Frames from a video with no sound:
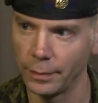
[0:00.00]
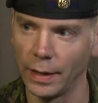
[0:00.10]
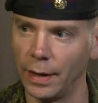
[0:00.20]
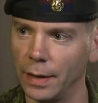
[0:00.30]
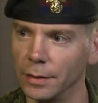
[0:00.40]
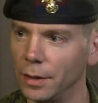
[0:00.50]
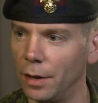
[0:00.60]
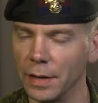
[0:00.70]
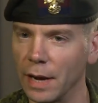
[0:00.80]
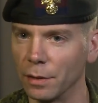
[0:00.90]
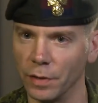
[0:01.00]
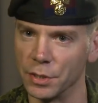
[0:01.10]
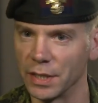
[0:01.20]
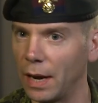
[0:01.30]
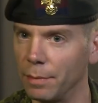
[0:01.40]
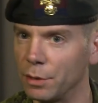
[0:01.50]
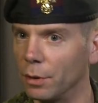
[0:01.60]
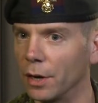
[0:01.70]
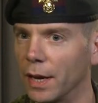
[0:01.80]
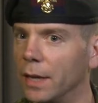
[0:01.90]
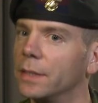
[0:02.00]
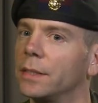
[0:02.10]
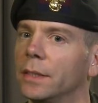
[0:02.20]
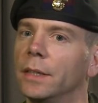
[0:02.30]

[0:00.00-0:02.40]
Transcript: all the Anglophones that came through our gates,